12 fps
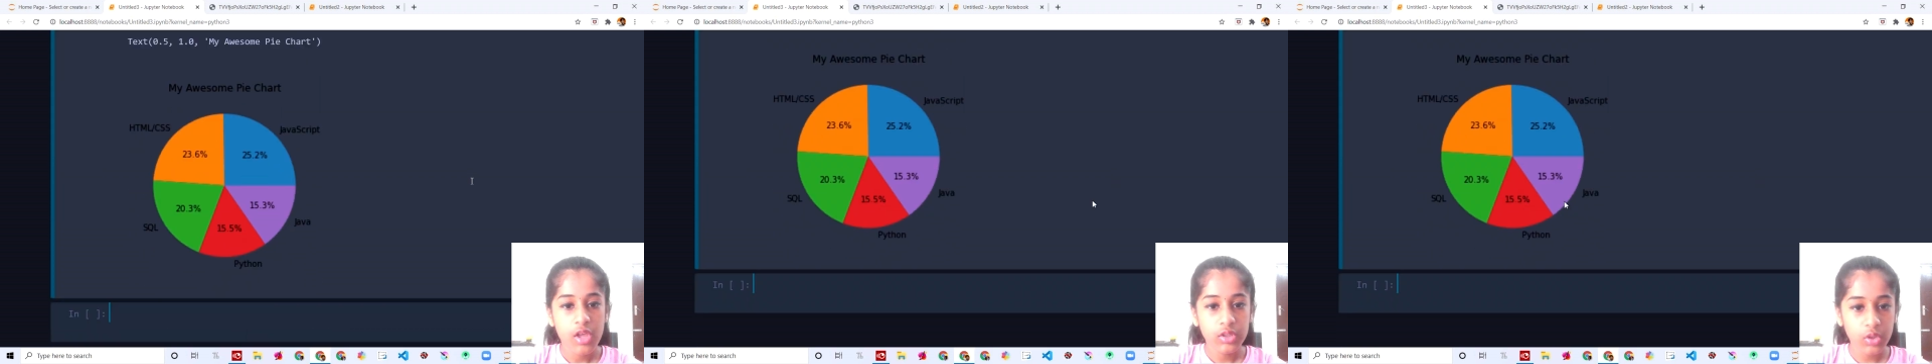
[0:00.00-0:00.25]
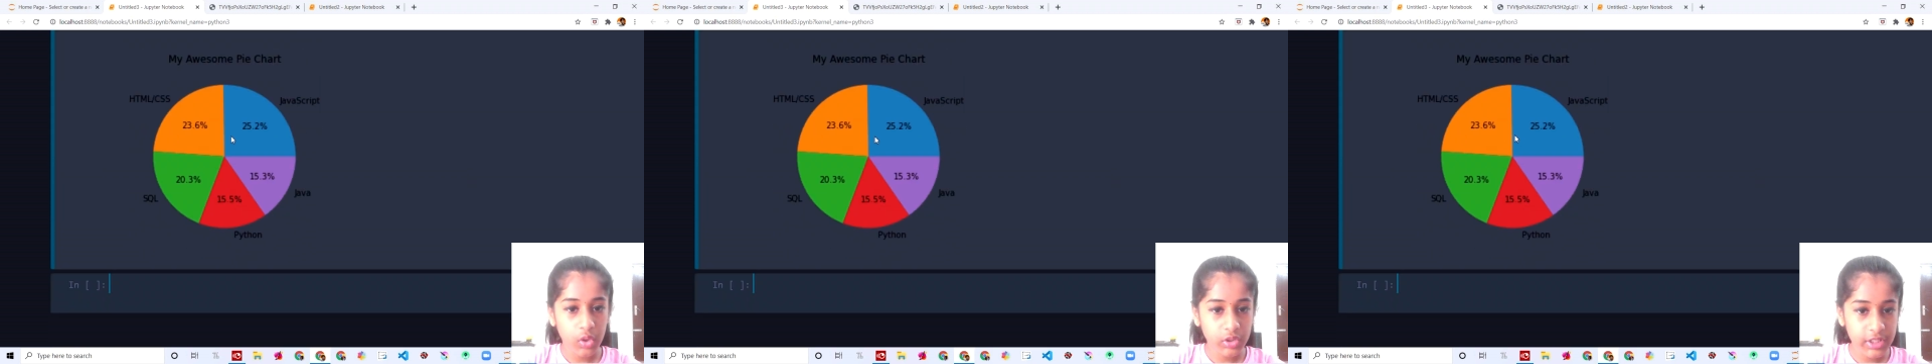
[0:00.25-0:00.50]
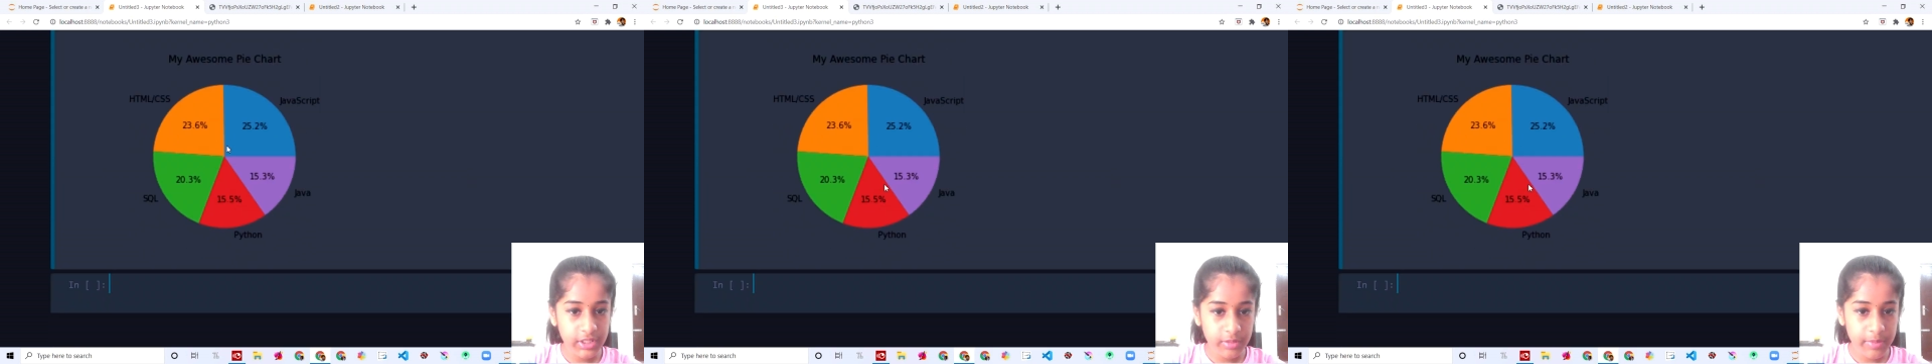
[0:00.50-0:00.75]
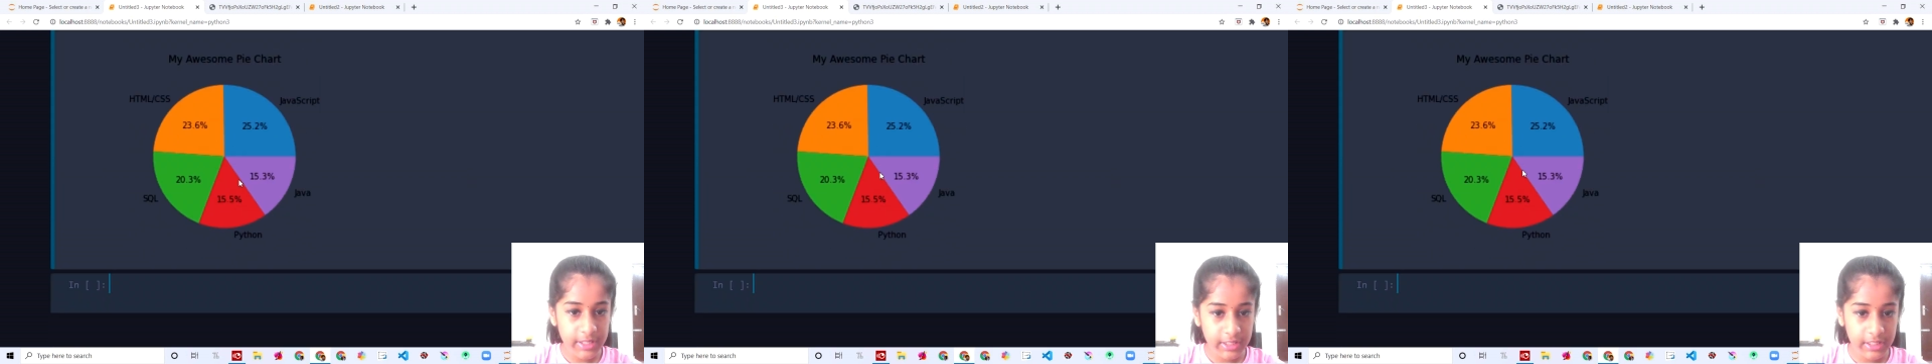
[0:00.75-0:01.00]
So this
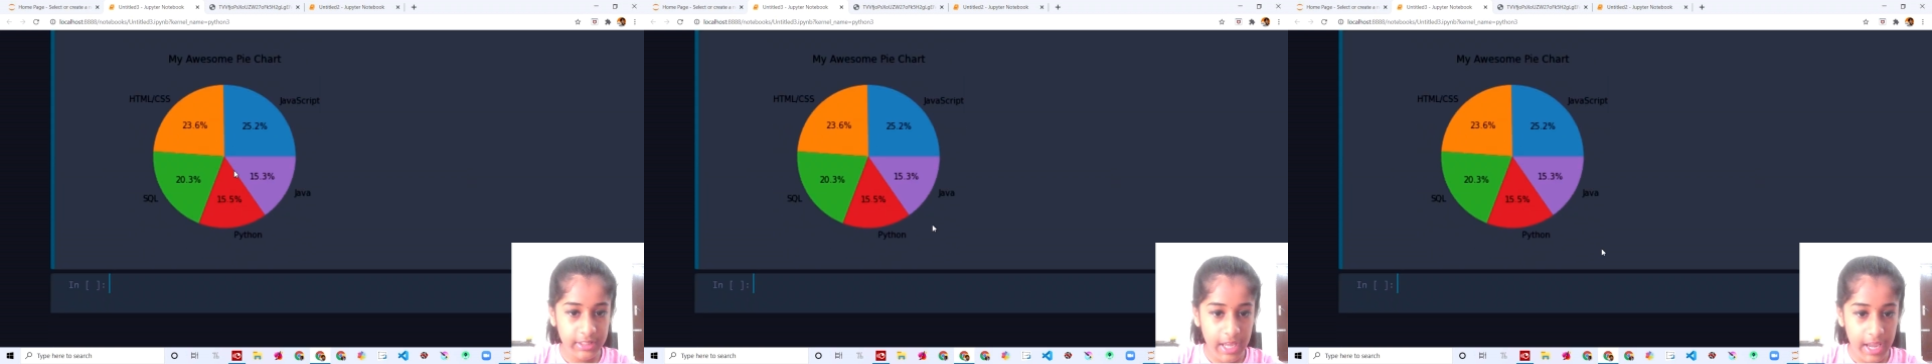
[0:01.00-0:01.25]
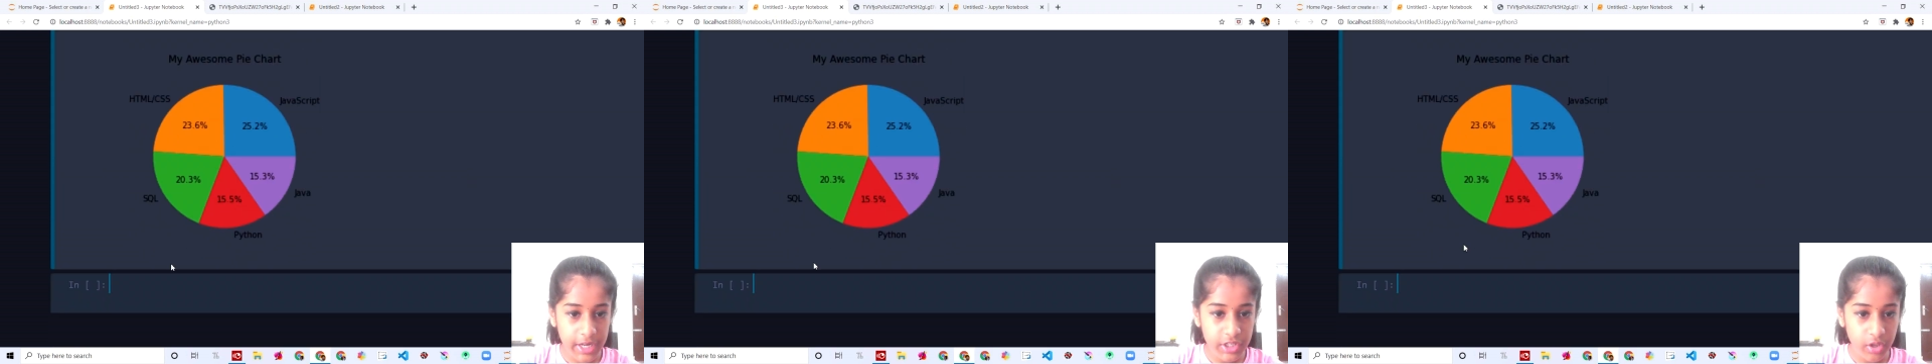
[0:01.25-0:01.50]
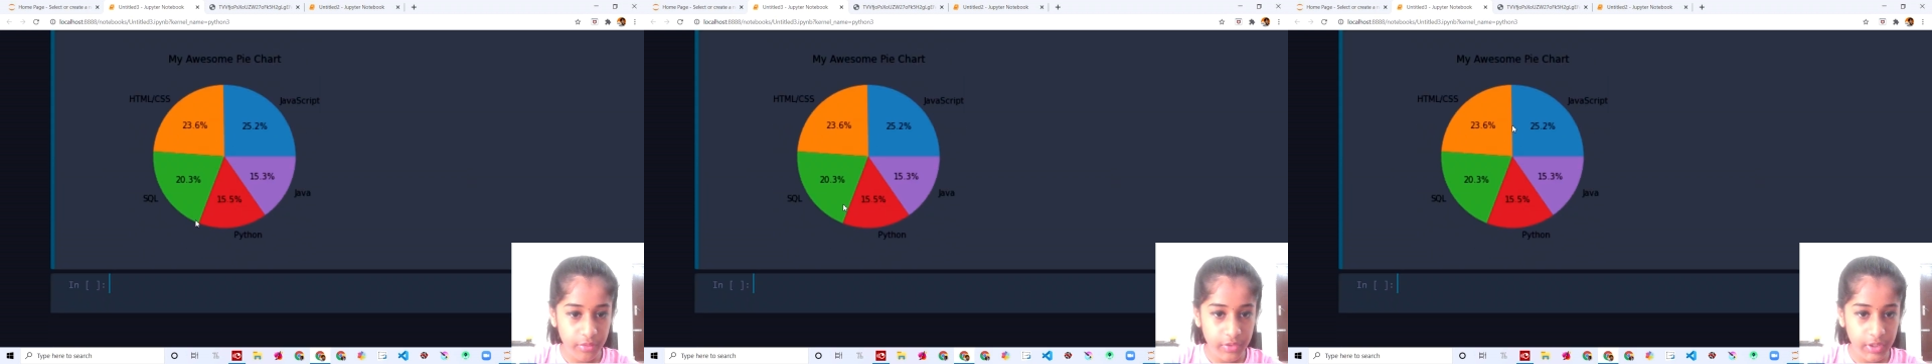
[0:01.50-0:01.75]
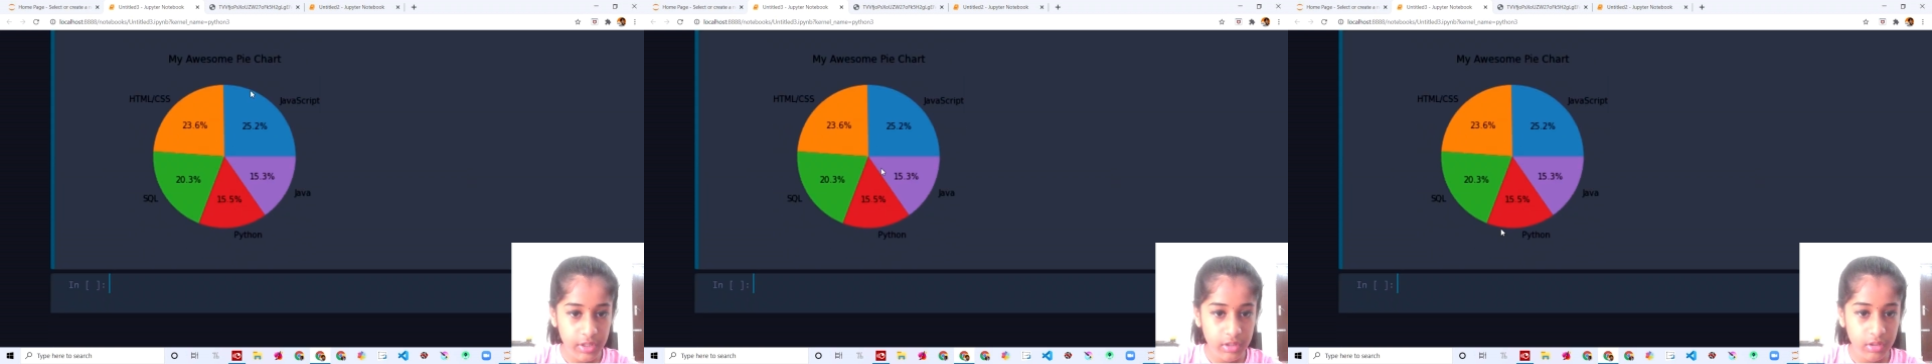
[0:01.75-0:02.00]
is basically the edge of
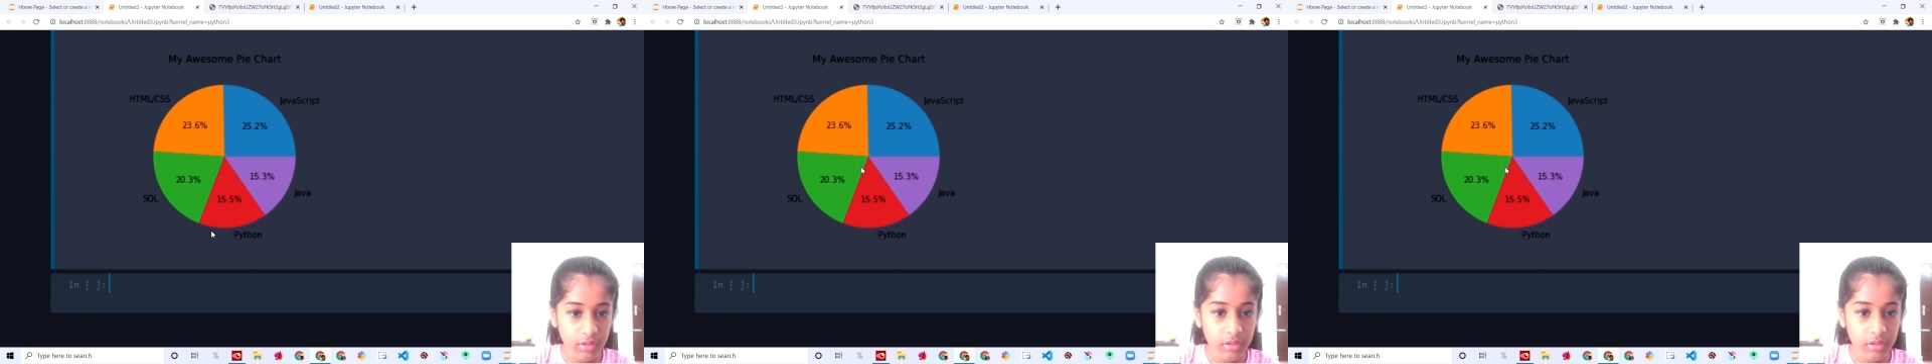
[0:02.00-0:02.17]
it.